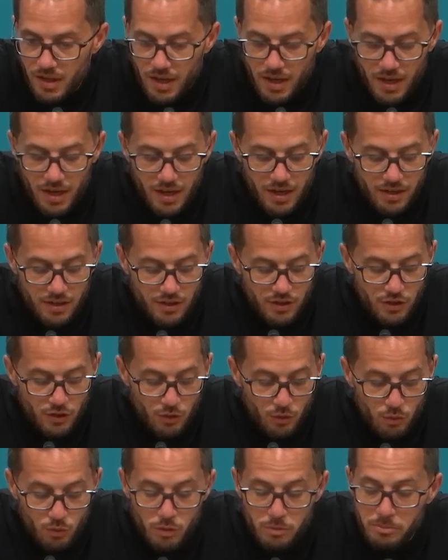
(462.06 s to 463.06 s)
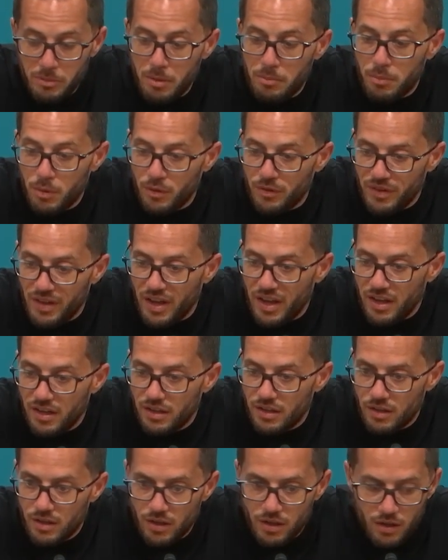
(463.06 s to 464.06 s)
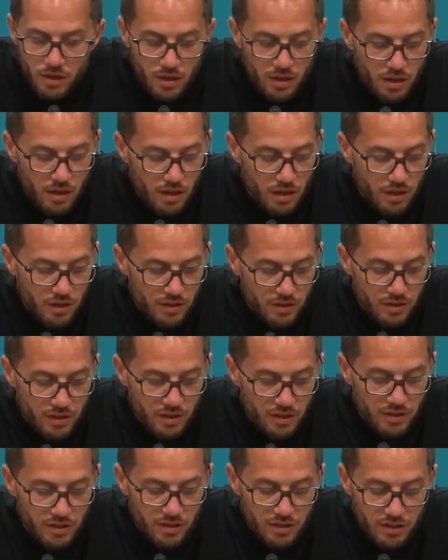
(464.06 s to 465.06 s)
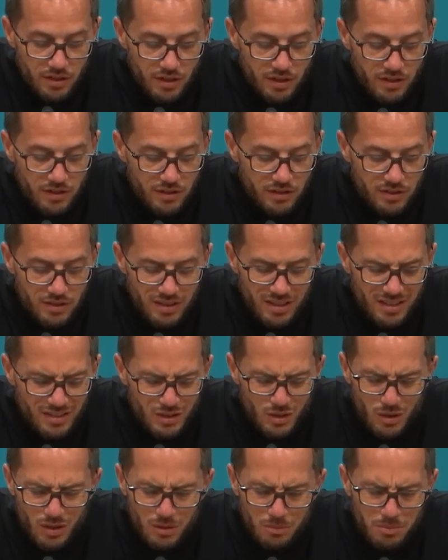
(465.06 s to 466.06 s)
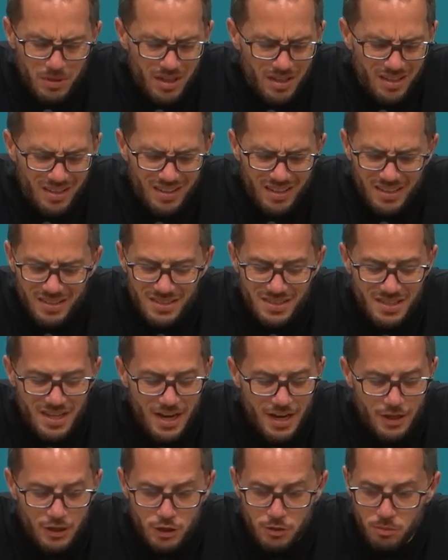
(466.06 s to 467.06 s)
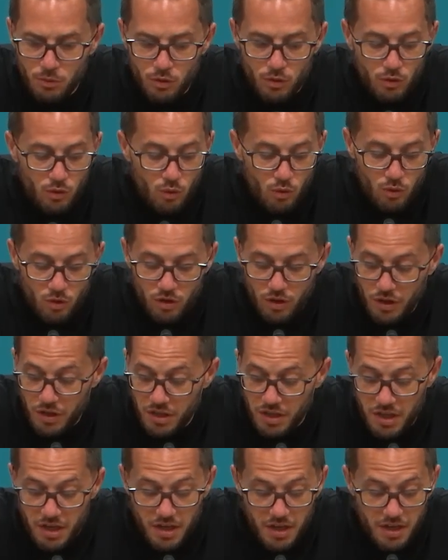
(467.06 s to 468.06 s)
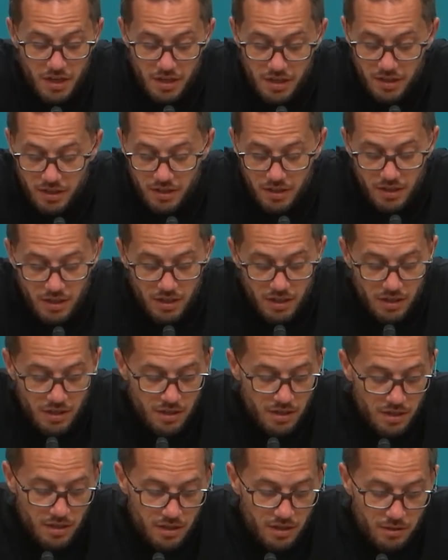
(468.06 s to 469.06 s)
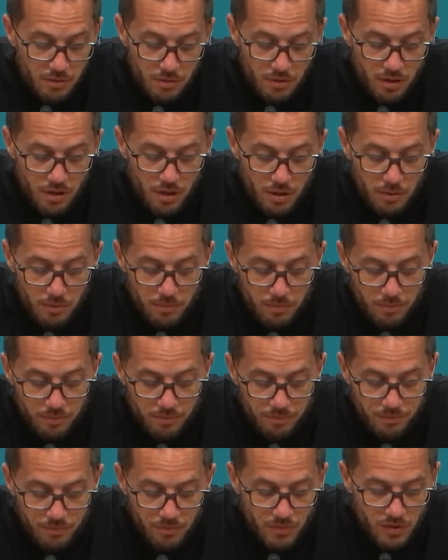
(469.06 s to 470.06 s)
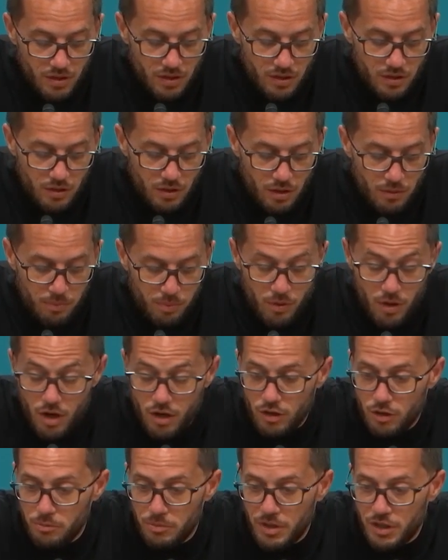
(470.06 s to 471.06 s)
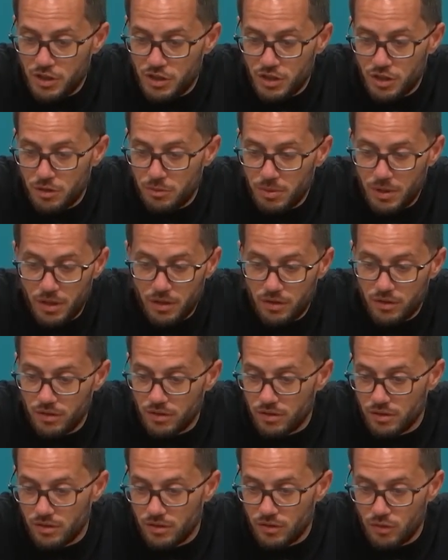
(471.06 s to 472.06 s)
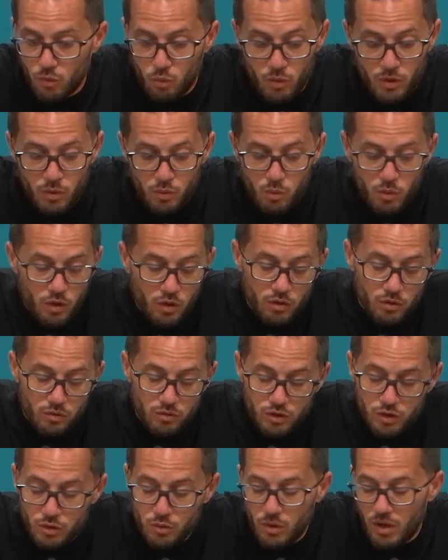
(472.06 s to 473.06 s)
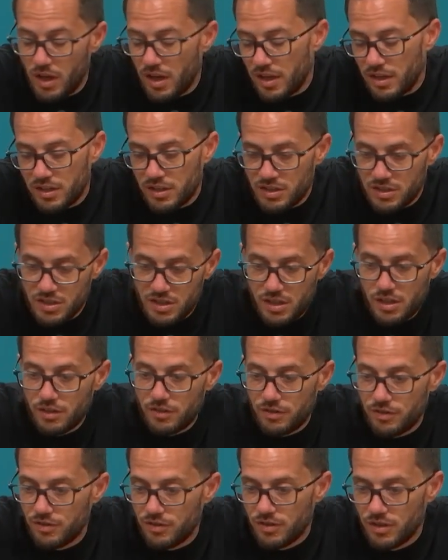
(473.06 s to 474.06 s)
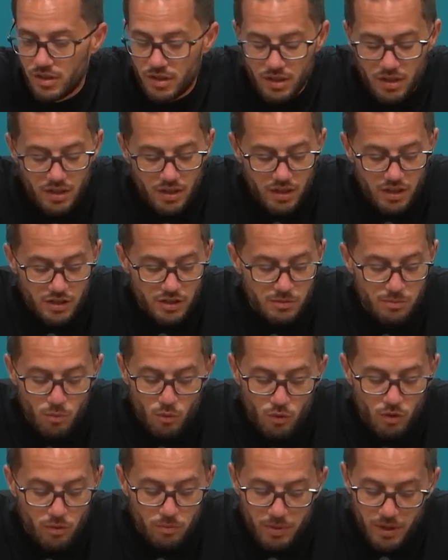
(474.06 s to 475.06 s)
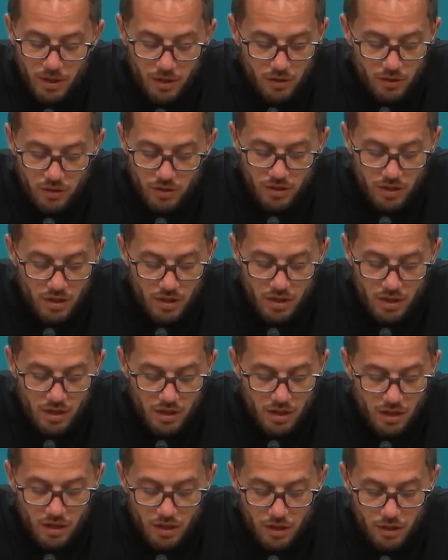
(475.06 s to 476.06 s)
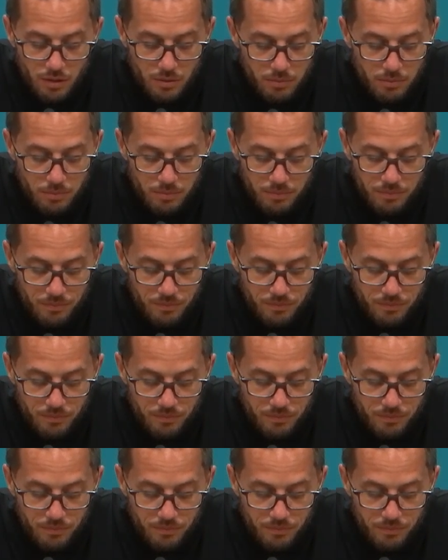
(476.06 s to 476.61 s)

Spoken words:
and you'll remember that. And so I make it less tangible, or like, hey, a proclamation about we will do X. If it's more about, you